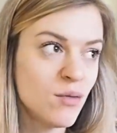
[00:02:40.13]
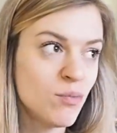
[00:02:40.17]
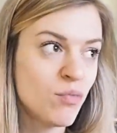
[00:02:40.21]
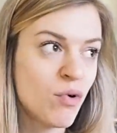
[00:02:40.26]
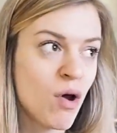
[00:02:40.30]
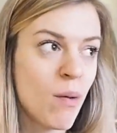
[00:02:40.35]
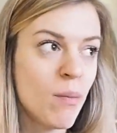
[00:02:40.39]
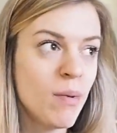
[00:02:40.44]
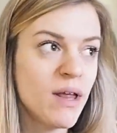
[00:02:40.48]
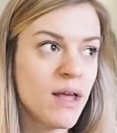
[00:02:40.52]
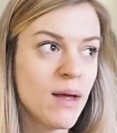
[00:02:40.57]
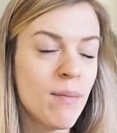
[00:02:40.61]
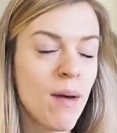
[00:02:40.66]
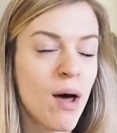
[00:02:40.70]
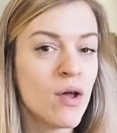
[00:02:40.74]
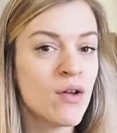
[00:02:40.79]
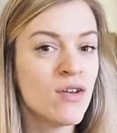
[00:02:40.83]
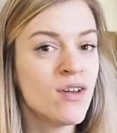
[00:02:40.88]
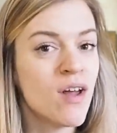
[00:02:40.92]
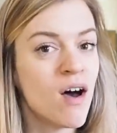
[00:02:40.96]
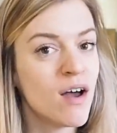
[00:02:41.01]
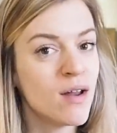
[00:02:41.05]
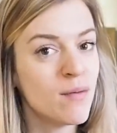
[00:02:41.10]
probably
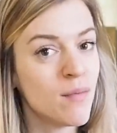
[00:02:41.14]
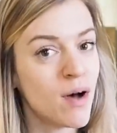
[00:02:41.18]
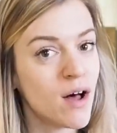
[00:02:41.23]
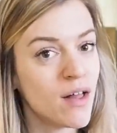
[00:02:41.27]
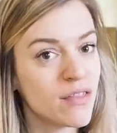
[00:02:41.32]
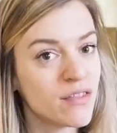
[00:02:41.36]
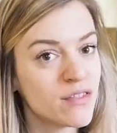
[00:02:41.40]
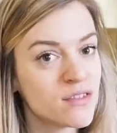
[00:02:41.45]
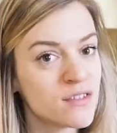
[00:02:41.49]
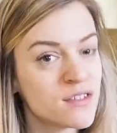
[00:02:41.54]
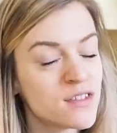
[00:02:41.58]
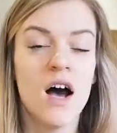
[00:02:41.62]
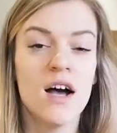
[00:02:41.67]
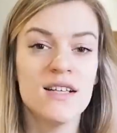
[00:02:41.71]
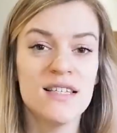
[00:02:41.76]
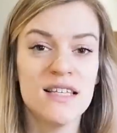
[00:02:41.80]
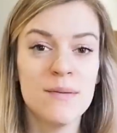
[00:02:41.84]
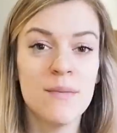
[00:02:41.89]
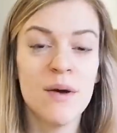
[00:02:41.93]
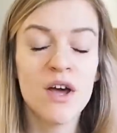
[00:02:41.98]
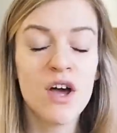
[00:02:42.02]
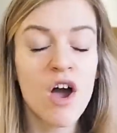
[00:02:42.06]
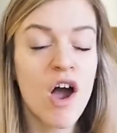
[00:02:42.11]
about 9 months. I
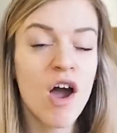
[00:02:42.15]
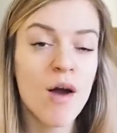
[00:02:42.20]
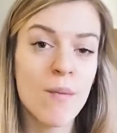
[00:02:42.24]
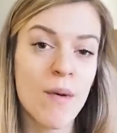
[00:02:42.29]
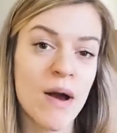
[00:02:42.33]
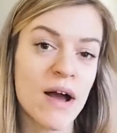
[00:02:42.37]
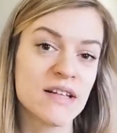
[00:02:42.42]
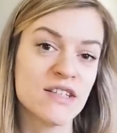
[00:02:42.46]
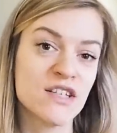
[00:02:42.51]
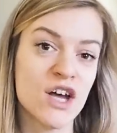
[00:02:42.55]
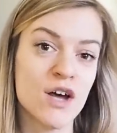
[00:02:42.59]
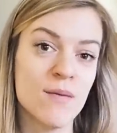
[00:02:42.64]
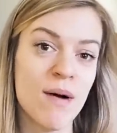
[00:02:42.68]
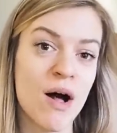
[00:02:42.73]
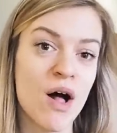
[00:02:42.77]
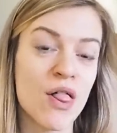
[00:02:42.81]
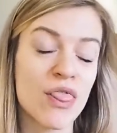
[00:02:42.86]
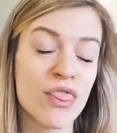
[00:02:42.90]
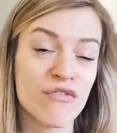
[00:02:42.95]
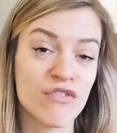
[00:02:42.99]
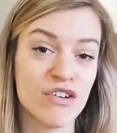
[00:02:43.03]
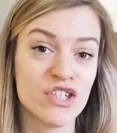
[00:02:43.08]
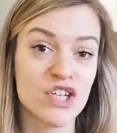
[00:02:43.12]
see my chiropractor
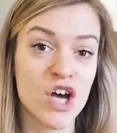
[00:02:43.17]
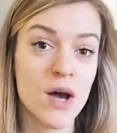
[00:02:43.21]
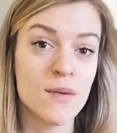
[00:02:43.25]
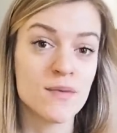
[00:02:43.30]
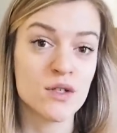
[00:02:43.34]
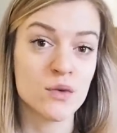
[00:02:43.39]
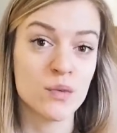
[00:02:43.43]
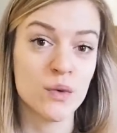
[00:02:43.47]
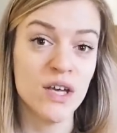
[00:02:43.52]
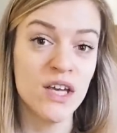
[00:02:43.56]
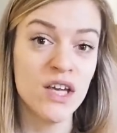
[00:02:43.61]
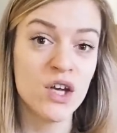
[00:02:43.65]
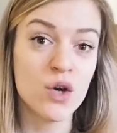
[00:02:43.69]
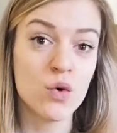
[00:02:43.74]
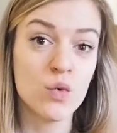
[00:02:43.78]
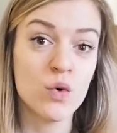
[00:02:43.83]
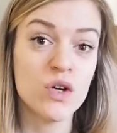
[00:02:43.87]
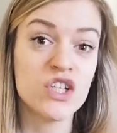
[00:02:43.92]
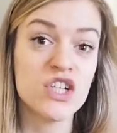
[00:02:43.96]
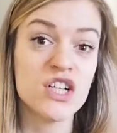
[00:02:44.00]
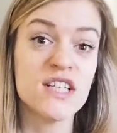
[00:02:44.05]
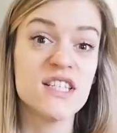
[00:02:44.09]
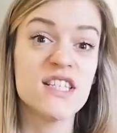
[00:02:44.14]
about 3 times a week,
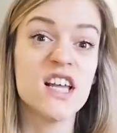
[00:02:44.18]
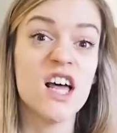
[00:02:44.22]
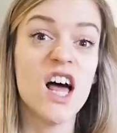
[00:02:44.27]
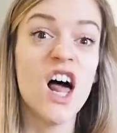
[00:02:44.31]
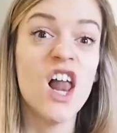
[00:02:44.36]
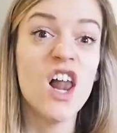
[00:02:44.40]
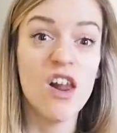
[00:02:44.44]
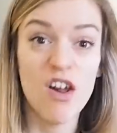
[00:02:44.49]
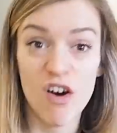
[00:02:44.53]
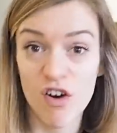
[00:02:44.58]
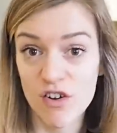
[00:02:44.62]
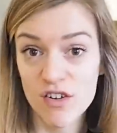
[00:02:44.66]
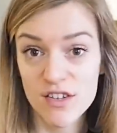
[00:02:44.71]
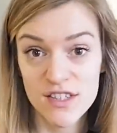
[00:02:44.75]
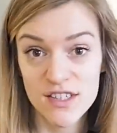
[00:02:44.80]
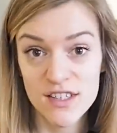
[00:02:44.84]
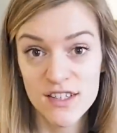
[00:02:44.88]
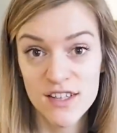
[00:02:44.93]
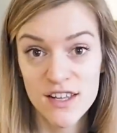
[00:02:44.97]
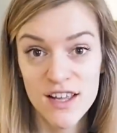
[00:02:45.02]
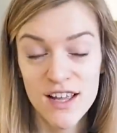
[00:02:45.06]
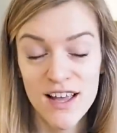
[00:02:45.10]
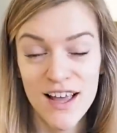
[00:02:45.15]
which is a
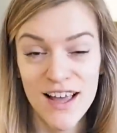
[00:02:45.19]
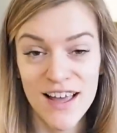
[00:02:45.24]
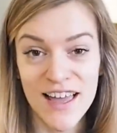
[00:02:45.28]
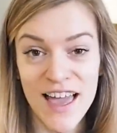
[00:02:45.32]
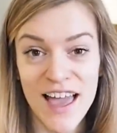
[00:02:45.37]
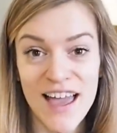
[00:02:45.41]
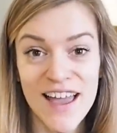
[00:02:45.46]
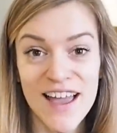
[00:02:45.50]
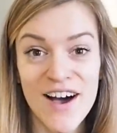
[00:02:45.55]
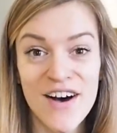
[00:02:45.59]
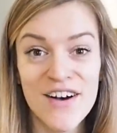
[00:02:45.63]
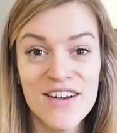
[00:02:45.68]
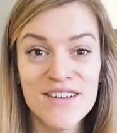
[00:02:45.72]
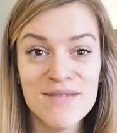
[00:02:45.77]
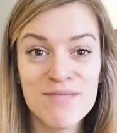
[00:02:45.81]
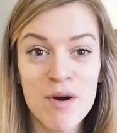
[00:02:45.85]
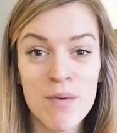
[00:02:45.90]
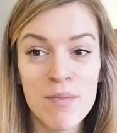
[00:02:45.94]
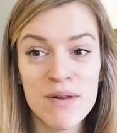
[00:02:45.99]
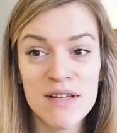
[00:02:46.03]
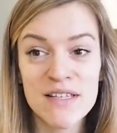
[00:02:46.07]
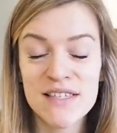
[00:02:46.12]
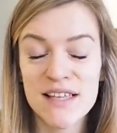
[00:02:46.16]
lot, okay? I
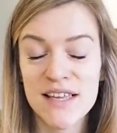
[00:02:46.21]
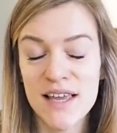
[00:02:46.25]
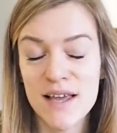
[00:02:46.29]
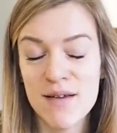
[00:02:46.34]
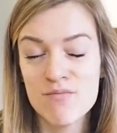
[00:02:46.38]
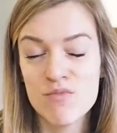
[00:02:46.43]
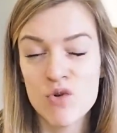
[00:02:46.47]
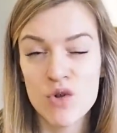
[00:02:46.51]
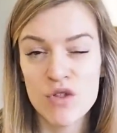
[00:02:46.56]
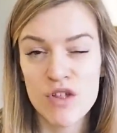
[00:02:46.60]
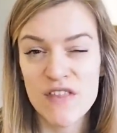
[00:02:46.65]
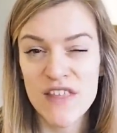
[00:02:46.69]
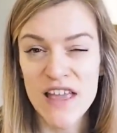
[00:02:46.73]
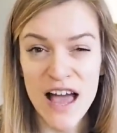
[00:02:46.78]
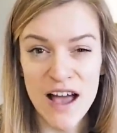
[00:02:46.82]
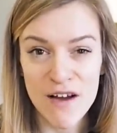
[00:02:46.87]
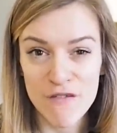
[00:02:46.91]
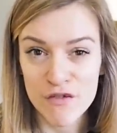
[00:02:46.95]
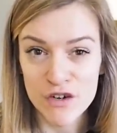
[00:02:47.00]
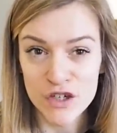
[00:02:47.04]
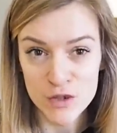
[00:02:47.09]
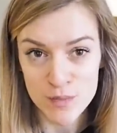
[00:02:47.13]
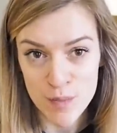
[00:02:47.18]
probably see him more than the
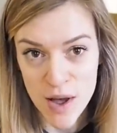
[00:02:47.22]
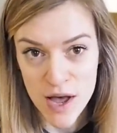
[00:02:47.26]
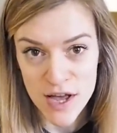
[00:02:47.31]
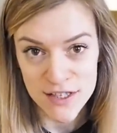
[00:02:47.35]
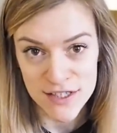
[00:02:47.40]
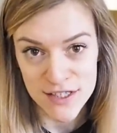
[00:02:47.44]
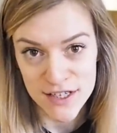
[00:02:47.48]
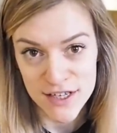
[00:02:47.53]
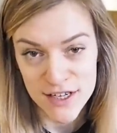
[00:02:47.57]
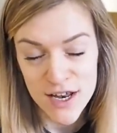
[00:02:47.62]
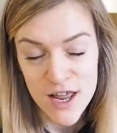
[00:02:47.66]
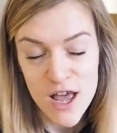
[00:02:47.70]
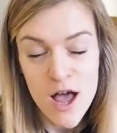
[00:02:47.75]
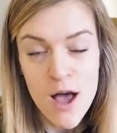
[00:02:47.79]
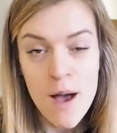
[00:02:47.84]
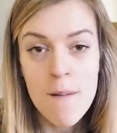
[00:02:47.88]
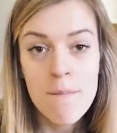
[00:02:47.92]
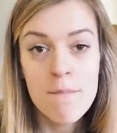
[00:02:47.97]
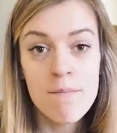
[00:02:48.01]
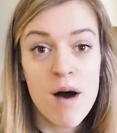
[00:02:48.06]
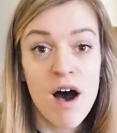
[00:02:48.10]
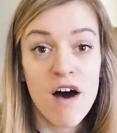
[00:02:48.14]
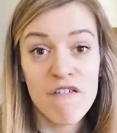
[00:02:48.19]
average person,
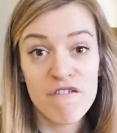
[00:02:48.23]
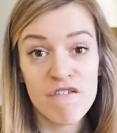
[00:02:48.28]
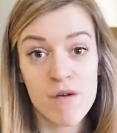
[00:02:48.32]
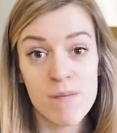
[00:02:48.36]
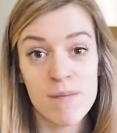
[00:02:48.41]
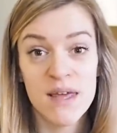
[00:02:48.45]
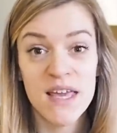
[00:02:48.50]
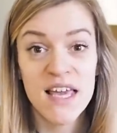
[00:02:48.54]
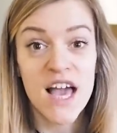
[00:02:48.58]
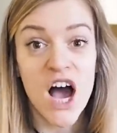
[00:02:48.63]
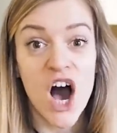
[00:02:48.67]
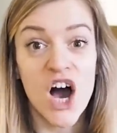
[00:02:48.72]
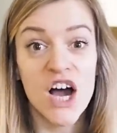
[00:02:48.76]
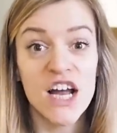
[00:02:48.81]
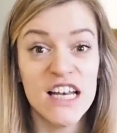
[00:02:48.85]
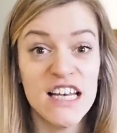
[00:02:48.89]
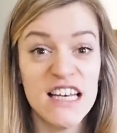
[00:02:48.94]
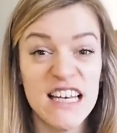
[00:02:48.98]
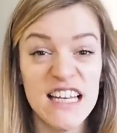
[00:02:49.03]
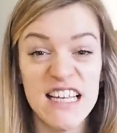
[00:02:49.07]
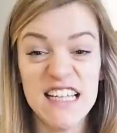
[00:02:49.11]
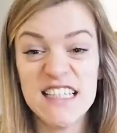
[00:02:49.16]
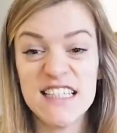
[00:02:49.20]
but for me, I
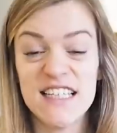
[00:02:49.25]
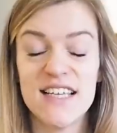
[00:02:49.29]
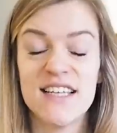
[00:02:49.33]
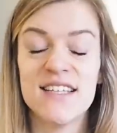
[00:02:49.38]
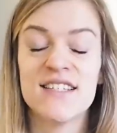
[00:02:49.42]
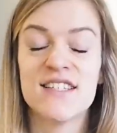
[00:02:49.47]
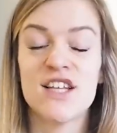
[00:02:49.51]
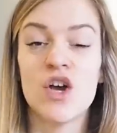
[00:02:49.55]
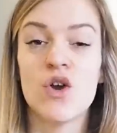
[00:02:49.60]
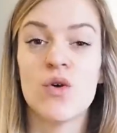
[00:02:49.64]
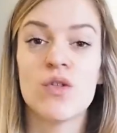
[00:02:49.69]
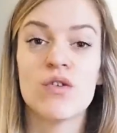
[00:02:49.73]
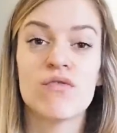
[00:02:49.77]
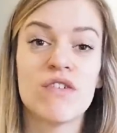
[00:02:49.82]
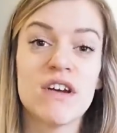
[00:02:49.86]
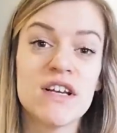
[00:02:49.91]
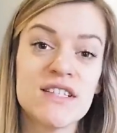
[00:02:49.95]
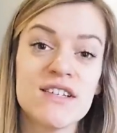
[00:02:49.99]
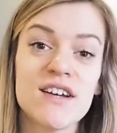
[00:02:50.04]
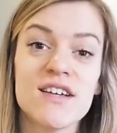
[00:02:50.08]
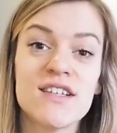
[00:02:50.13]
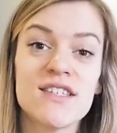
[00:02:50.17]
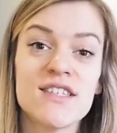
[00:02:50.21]
need it. So the
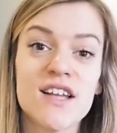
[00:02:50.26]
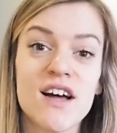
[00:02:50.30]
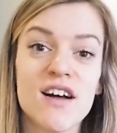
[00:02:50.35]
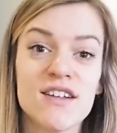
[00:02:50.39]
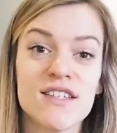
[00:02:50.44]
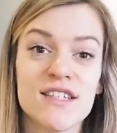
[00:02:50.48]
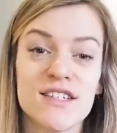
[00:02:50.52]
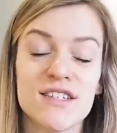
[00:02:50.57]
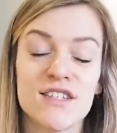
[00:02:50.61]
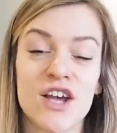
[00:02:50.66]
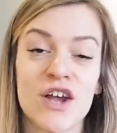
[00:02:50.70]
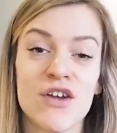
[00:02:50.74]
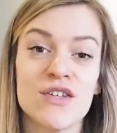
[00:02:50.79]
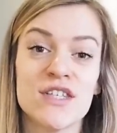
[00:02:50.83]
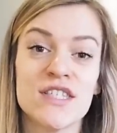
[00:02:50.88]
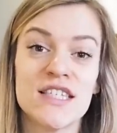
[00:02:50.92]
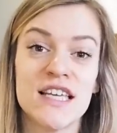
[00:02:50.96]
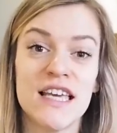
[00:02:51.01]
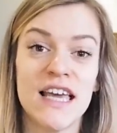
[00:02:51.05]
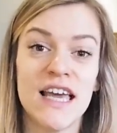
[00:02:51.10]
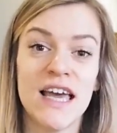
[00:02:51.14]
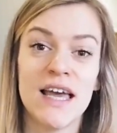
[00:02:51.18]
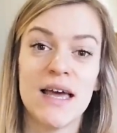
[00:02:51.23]
reason I started to go and
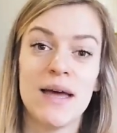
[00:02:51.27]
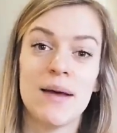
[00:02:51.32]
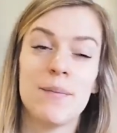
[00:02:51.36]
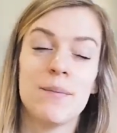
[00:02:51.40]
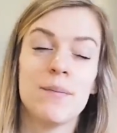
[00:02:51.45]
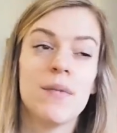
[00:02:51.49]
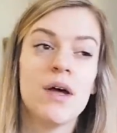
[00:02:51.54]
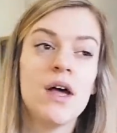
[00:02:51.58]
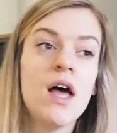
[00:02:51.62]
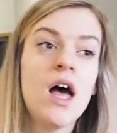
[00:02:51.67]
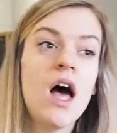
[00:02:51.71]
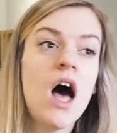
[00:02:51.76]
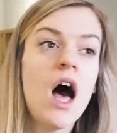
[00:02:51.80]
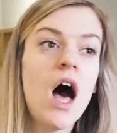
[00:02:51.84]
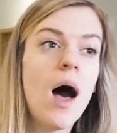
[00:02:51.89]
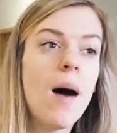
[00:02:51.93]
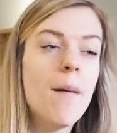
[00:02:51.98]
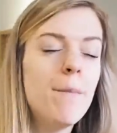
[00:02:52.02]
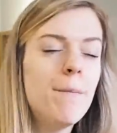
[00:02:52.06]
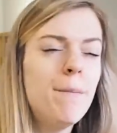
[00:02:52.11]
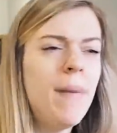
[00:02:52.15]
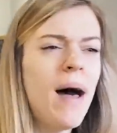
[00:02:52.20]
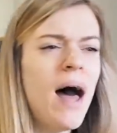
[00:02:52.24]
see him
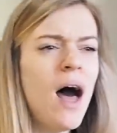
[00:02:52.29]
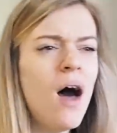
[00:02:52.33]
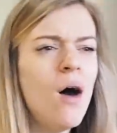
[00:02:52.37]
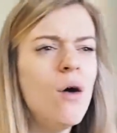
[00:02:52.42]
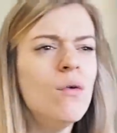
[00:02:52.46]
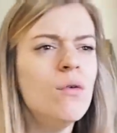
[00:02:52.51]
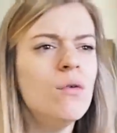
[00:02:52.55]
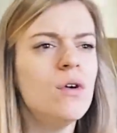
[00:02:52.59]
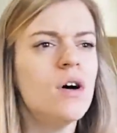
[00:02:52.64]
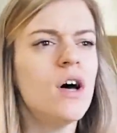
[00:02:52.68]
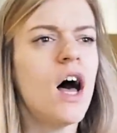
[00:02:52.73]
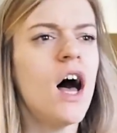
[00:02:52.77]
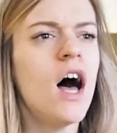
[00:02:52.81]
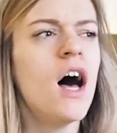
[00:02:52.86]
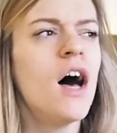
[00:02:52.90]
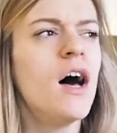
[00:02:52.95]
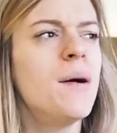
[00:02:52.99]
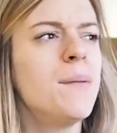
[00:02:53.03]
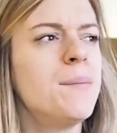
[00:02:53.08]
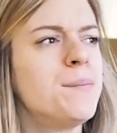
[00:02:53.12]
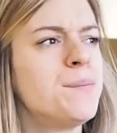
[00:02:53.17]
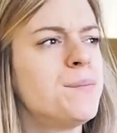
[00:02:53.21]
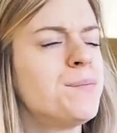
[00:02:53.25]
about,
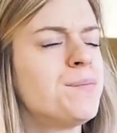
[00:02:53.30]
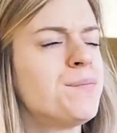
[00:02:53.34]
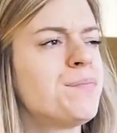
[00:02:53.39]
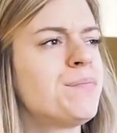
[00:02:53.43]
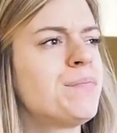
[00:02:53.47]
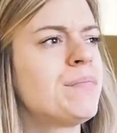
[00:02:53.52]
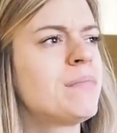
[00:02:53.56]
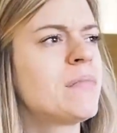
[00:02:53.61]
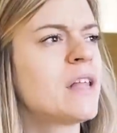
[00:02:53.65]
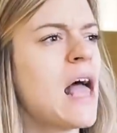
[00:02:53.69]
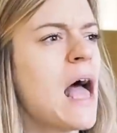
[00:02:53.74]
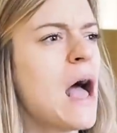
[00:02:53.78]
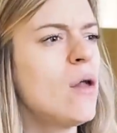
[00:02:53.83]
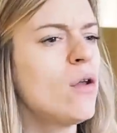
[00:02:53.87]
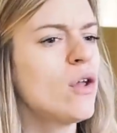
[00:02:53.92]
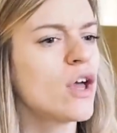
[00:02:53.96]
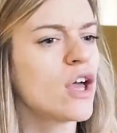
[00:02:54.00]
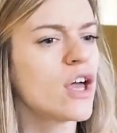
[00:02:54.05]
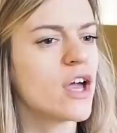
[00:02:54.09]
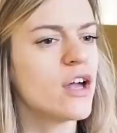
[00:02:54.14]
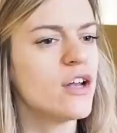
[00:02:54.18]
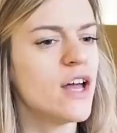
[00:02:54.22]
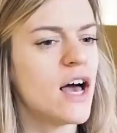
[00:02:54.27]
how
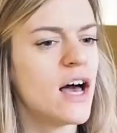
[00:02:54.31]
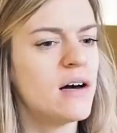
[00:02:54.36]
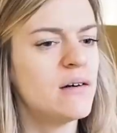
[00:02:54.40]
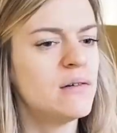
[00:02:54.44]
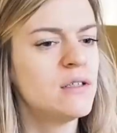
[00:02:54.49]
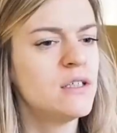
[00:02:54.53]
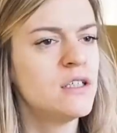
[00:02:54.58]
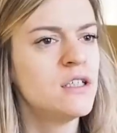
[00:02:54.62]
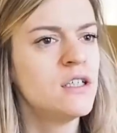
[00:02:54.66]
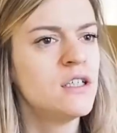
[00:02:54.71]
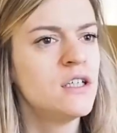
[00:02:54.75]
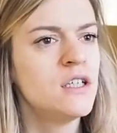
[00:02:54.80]
long ago now?